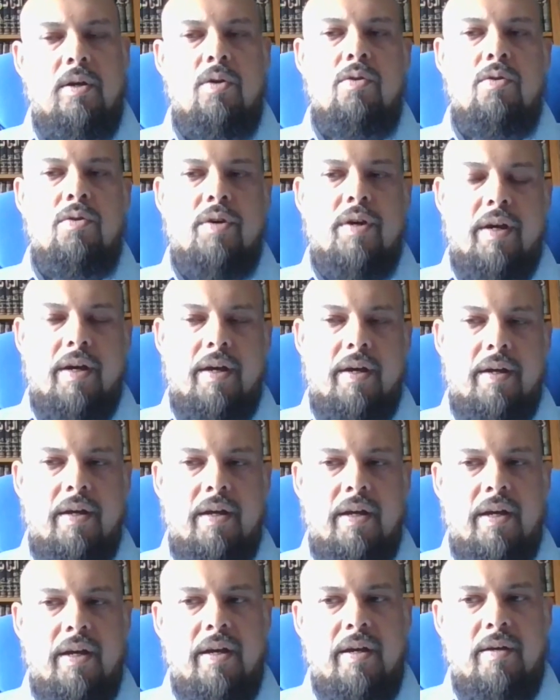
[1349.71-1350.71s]
Look,
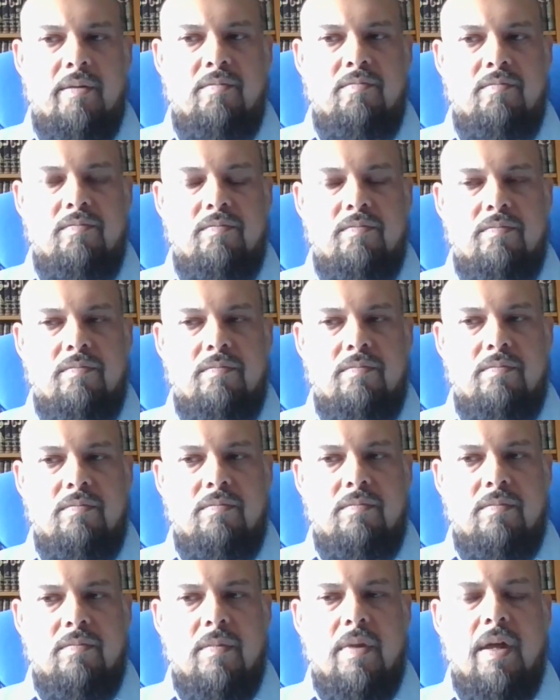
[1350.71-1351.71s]
um,
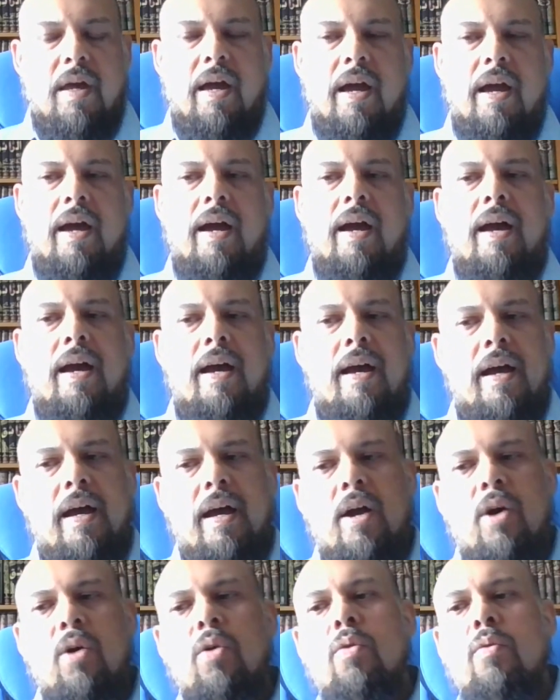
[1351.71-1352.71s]

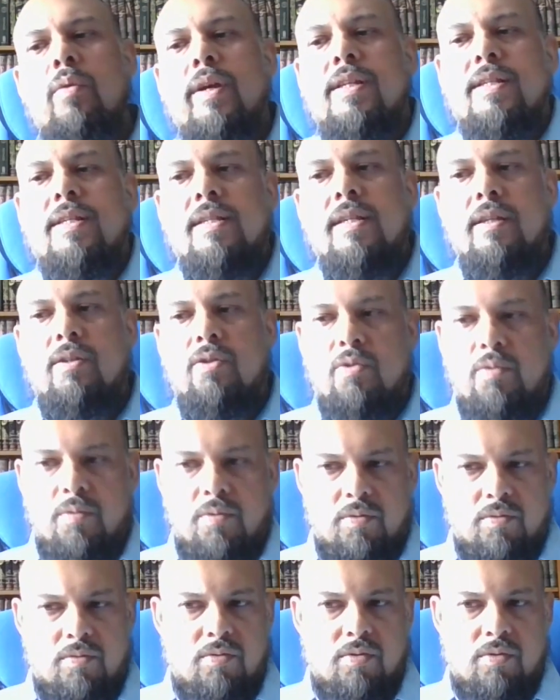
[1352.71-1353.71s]
I always say
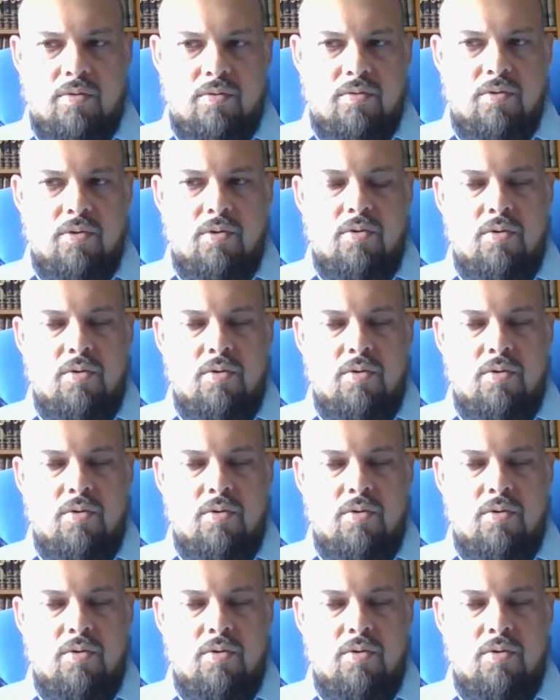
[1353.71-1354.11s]
to, to,